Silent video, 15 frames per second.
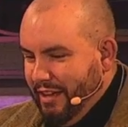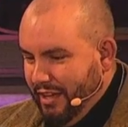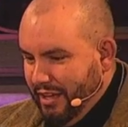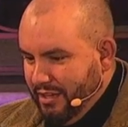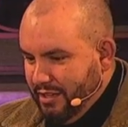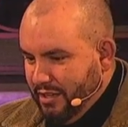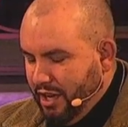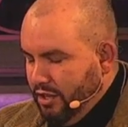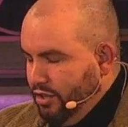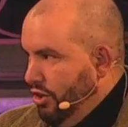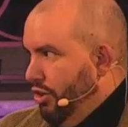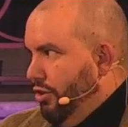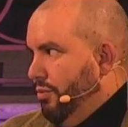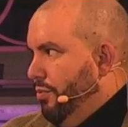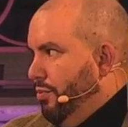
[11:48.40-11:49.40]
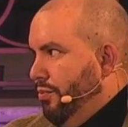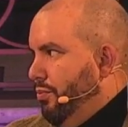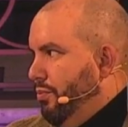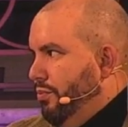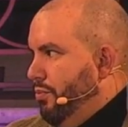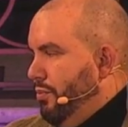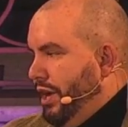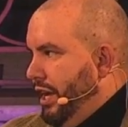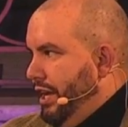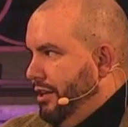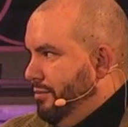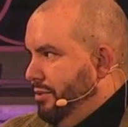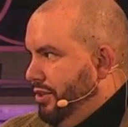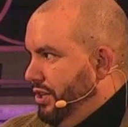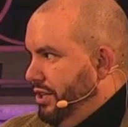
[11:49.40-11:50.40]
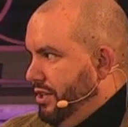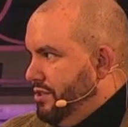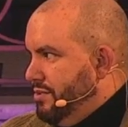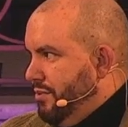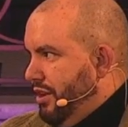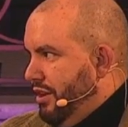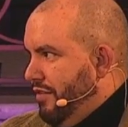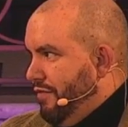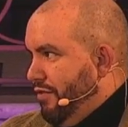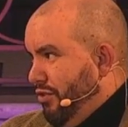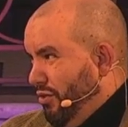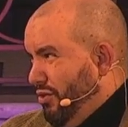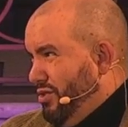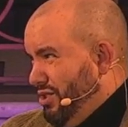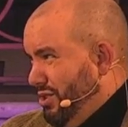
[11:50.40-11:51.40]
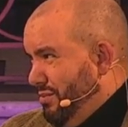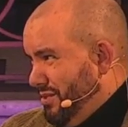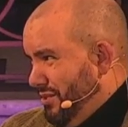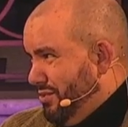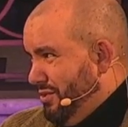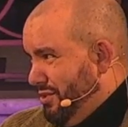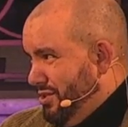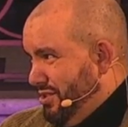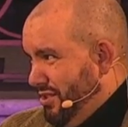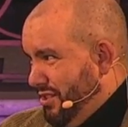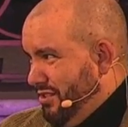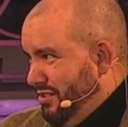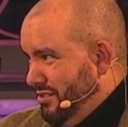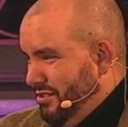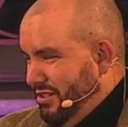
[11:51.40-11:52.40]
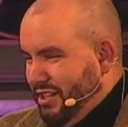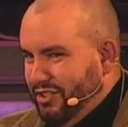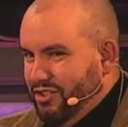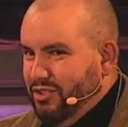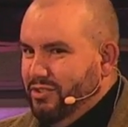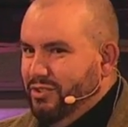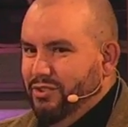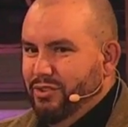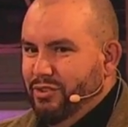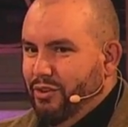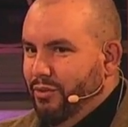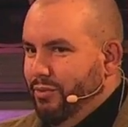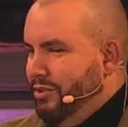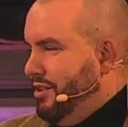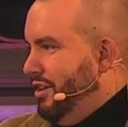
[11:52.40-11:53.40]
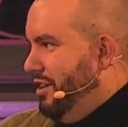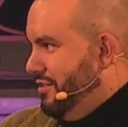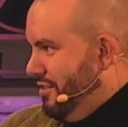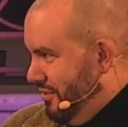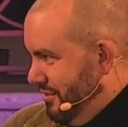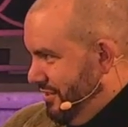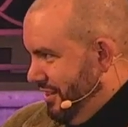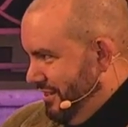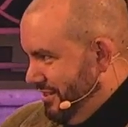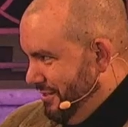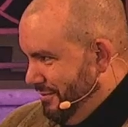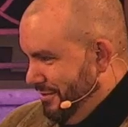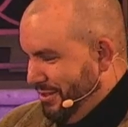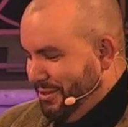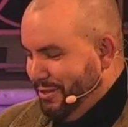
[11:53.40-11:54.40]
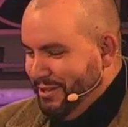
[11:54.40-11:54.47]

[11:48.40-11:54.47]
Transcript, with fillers: and no way in a million years would I have thought she was a Christian. Yeah. Like she's not what I associated yes. with a